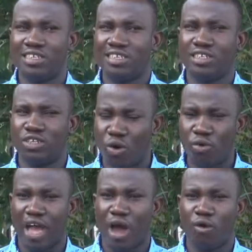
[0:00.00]

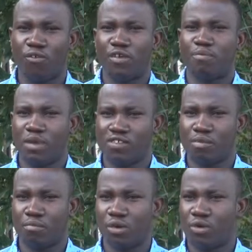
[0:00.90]
know-how of a
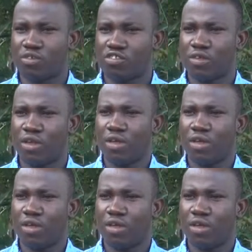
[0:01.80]
pest, because